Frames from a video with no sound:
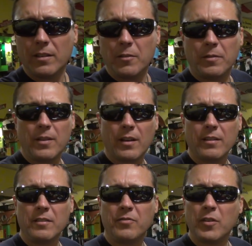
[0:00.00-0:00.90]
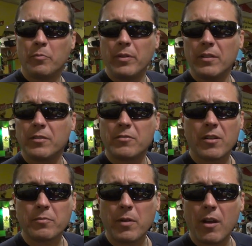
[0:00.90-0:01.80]
you see how these Filipinos
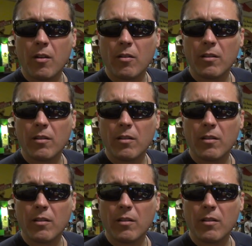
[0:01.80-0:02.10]
stress me out?